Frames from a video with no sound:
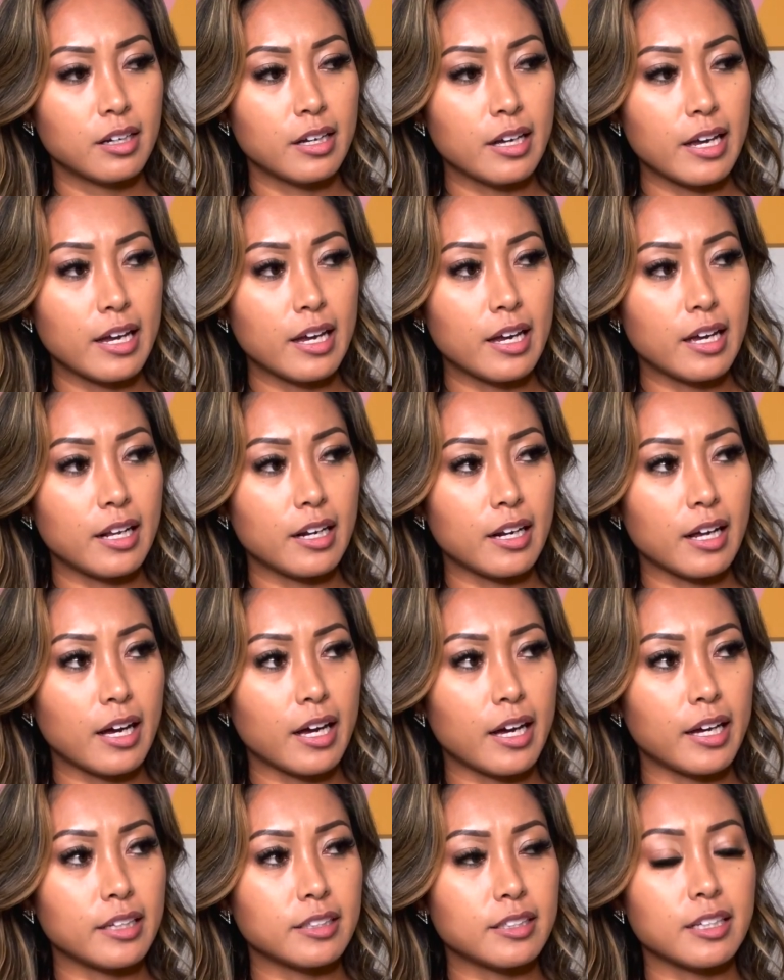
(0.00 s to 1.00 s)
And
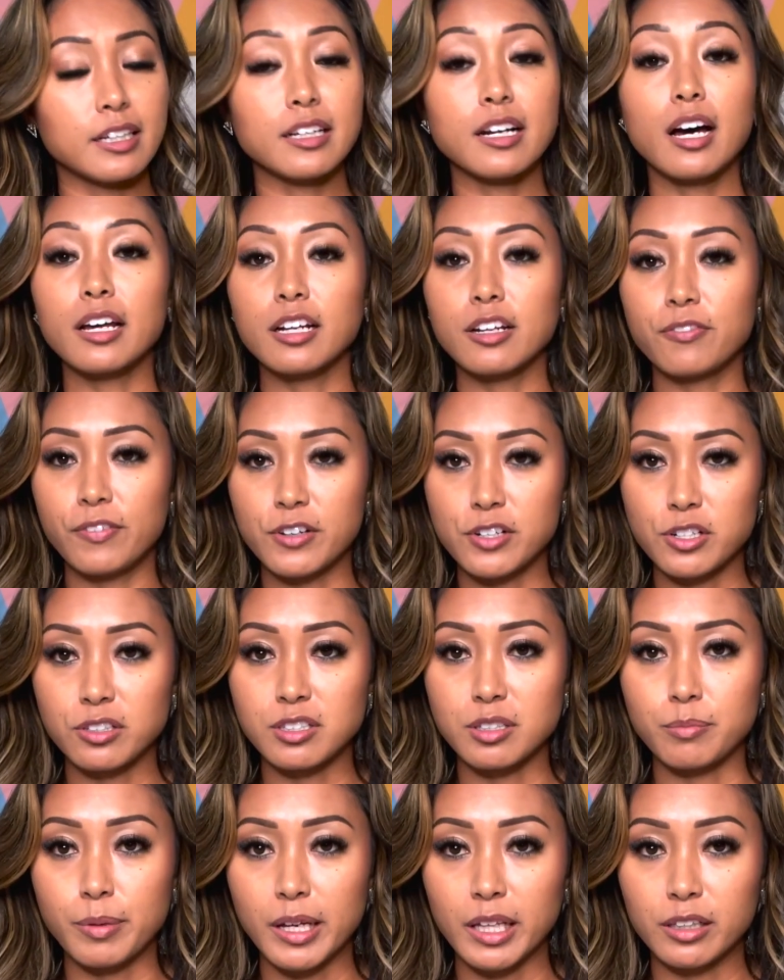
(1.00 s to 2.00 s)
I did an unofficial
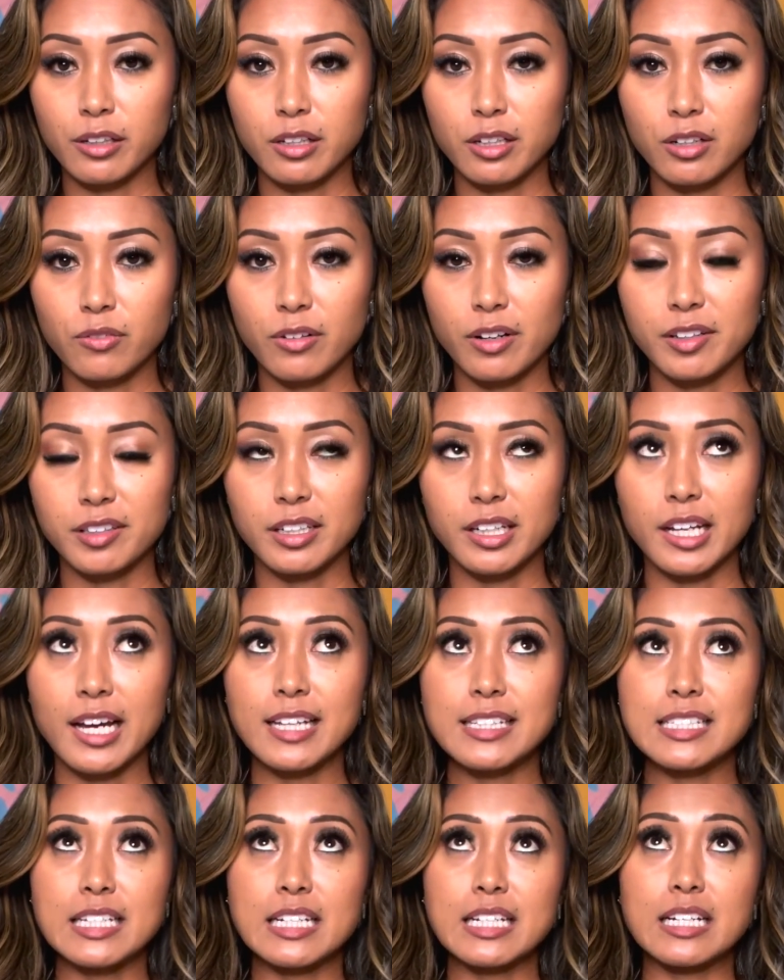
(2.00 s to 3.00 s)
to Baylor University. I
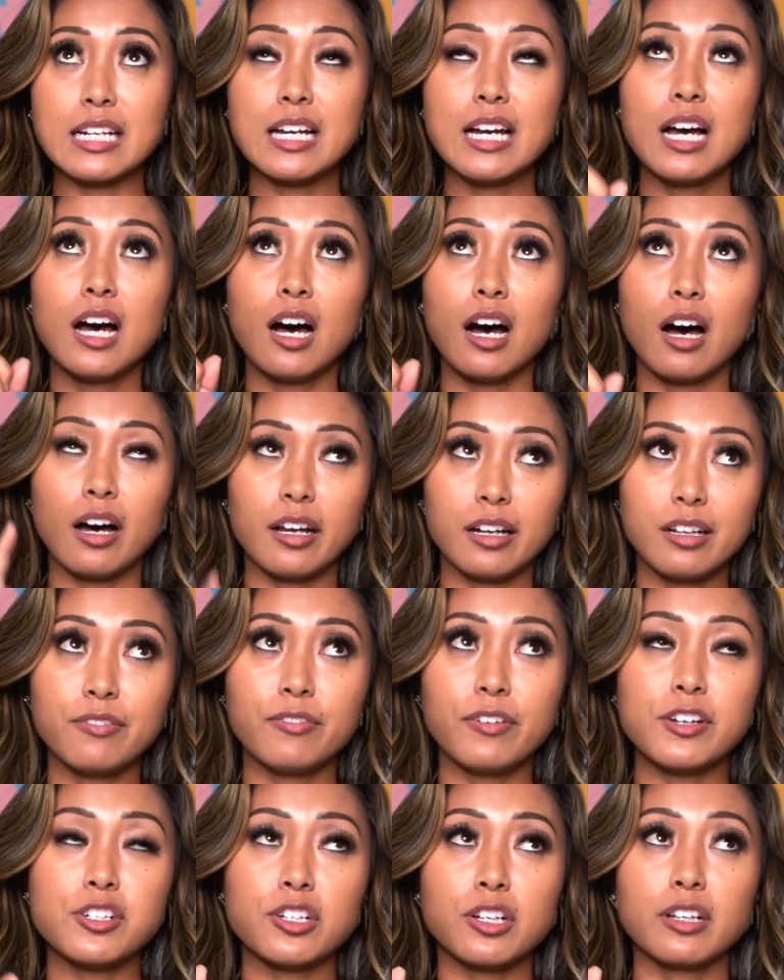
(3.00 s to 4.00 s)
did an
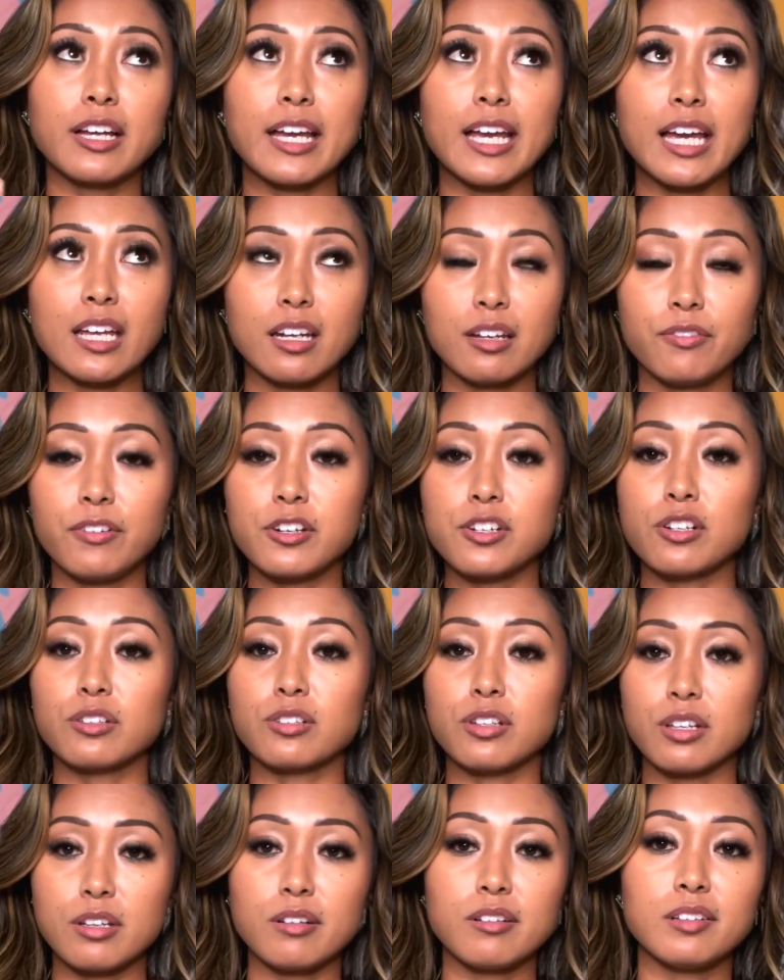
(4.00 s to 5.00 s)
unofficial and official
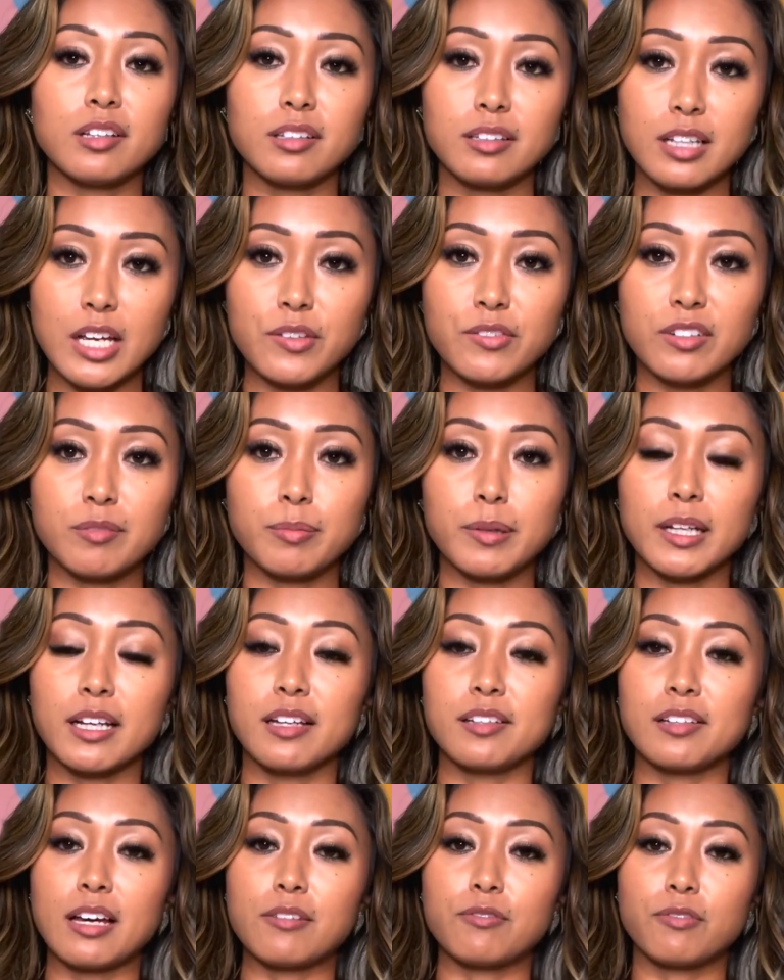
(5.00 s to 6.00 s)
to UC Davis
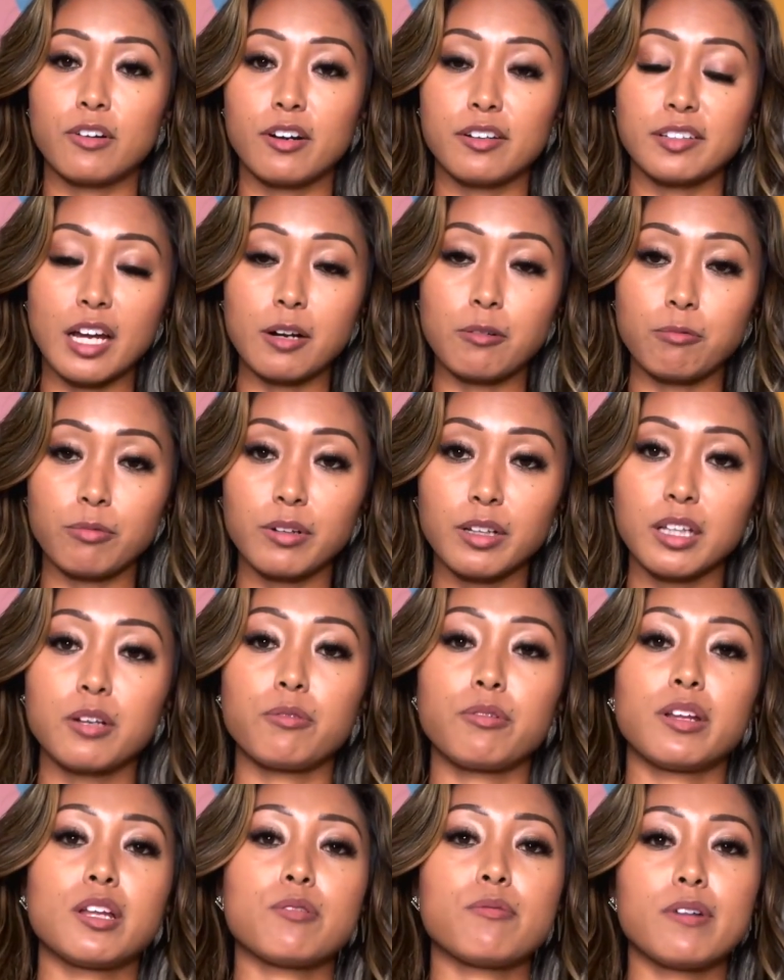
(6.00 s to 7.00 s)
because at first I really,
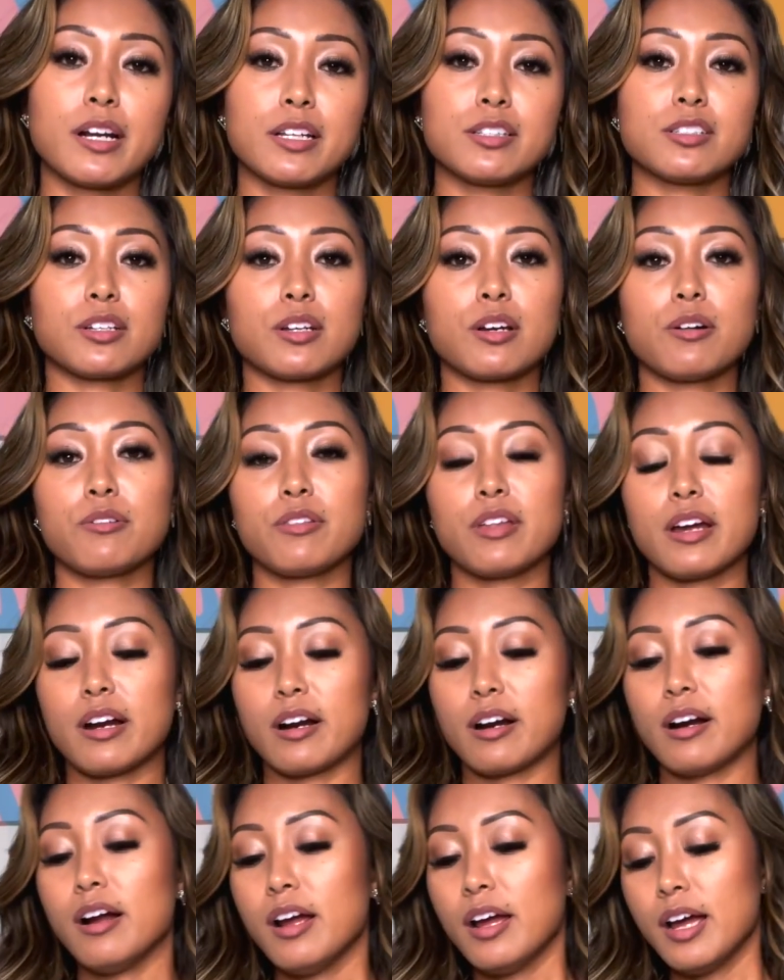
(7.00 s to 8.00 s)
really wanted to go
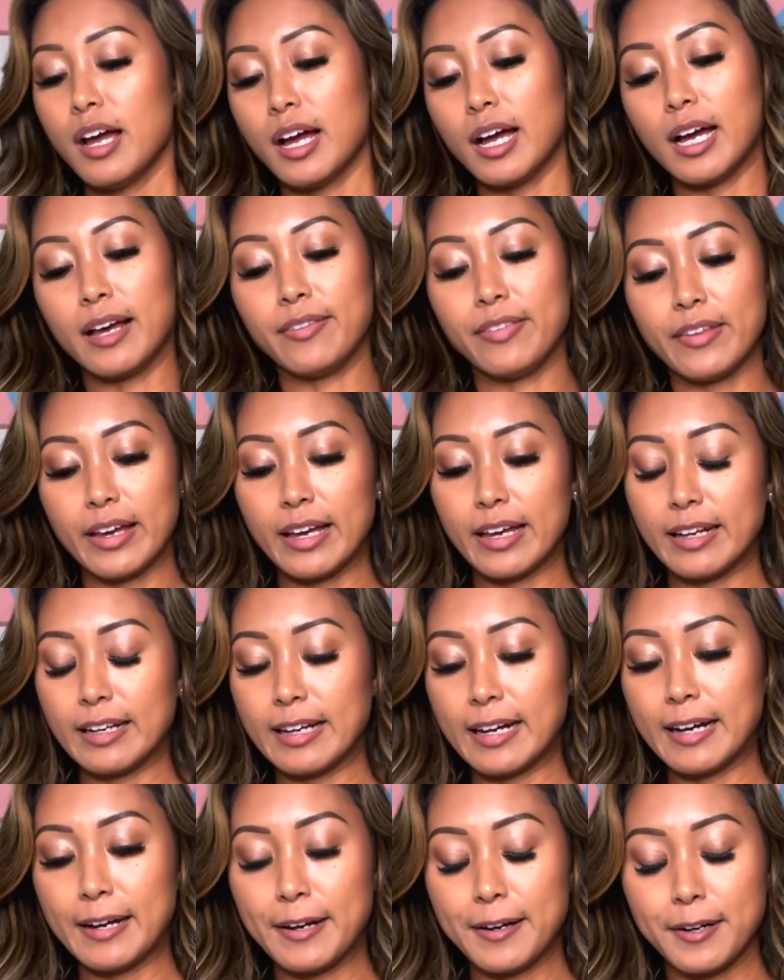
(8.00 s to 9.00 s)
there. And then
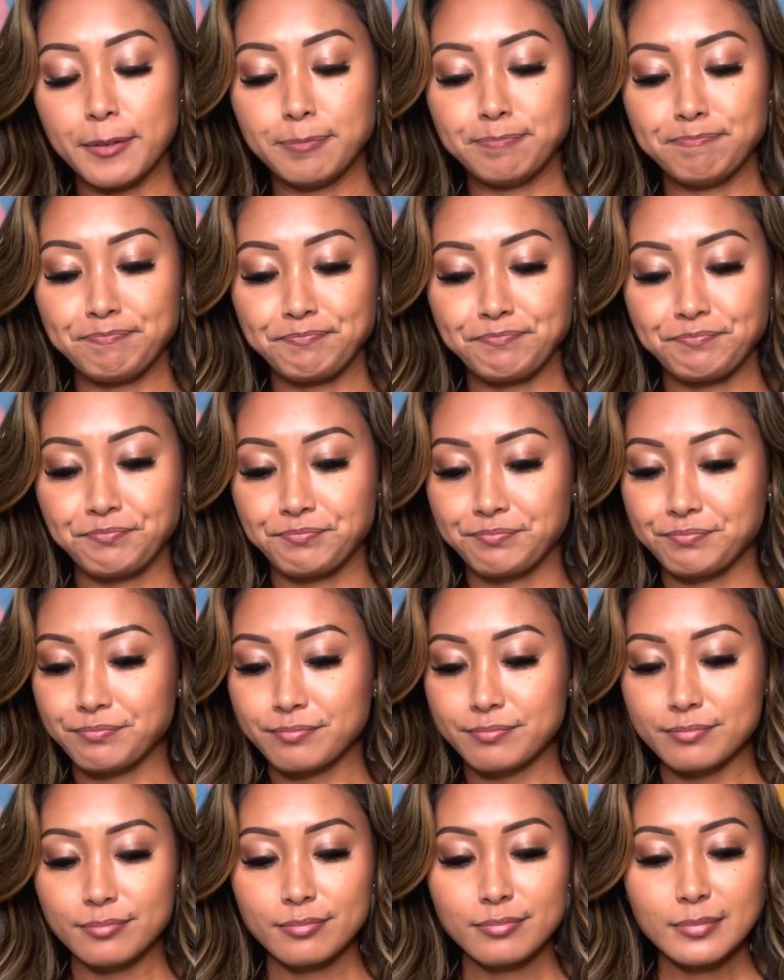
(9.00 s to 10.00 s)

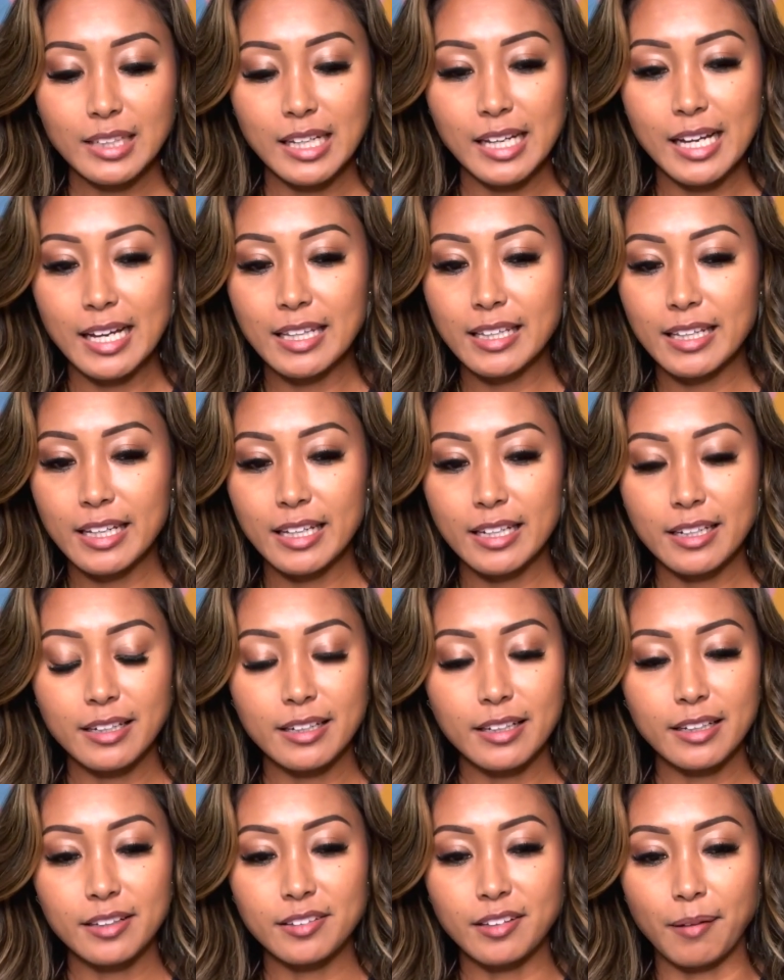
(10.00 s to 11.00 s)

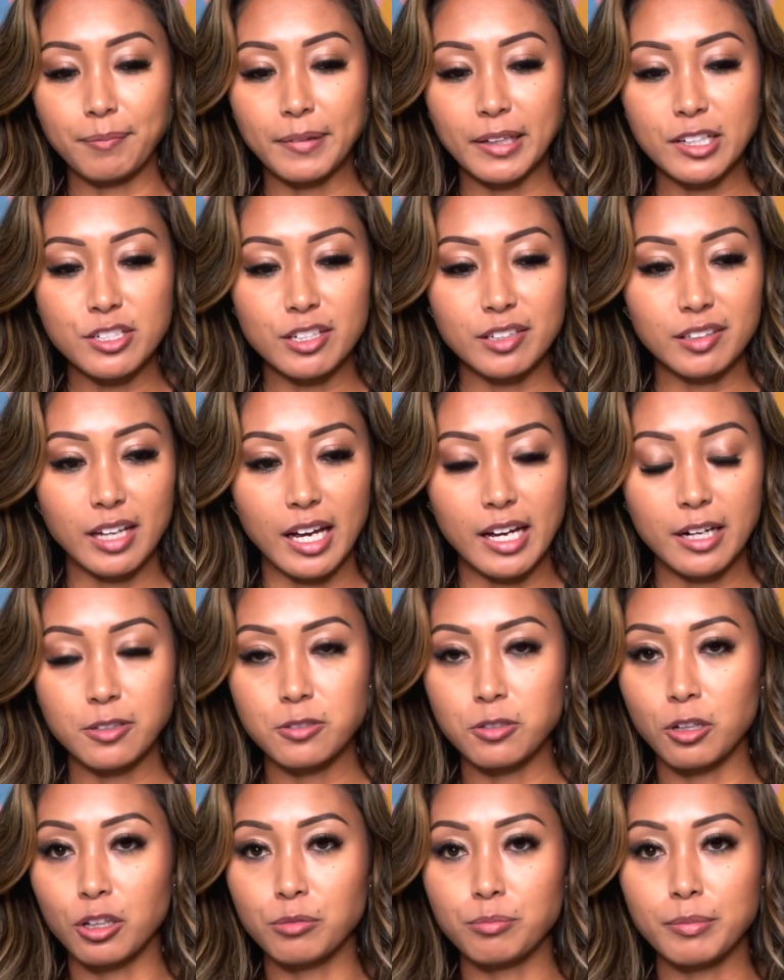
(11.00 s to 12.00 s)
something just kind of
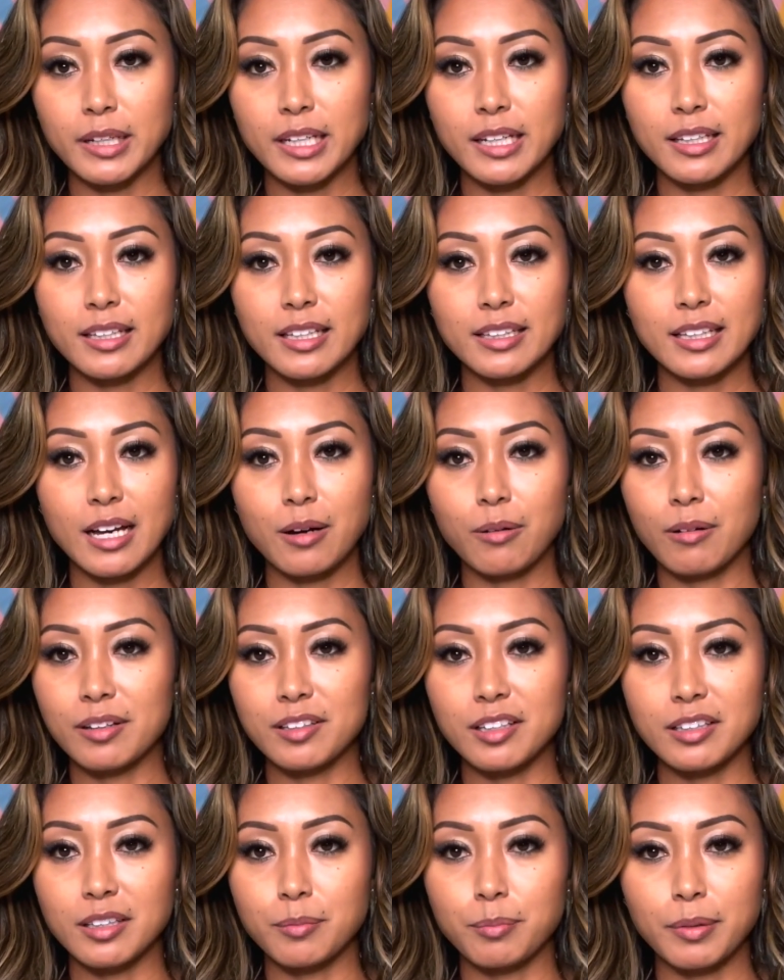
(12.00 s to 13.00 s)
told me that that
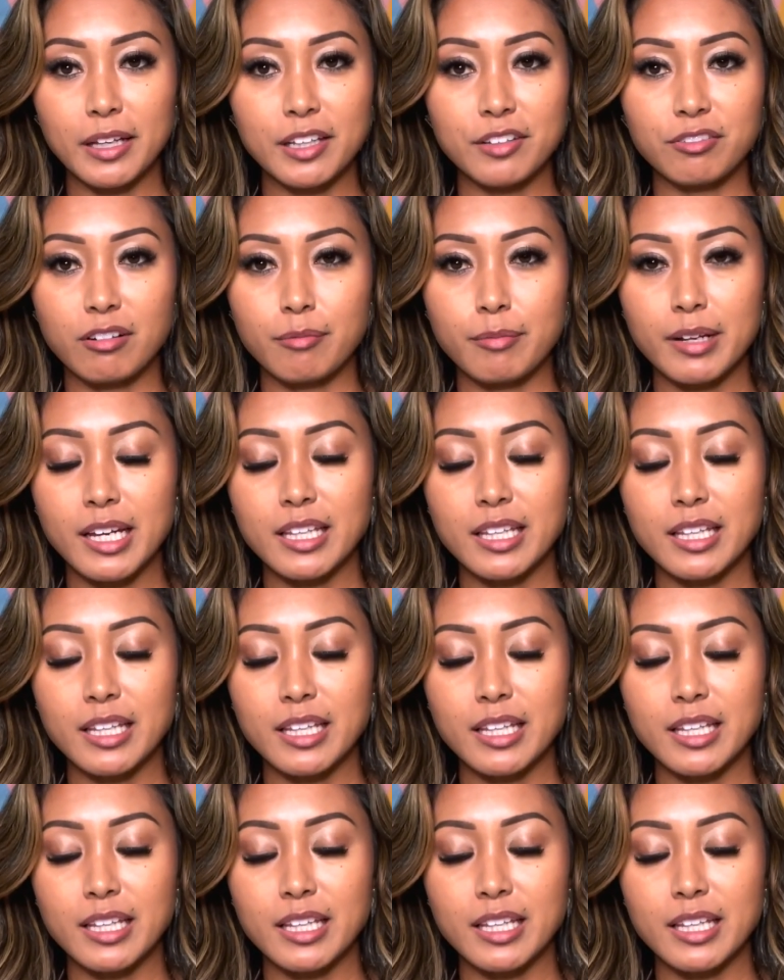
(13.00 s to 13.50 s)
wasn't the place for me.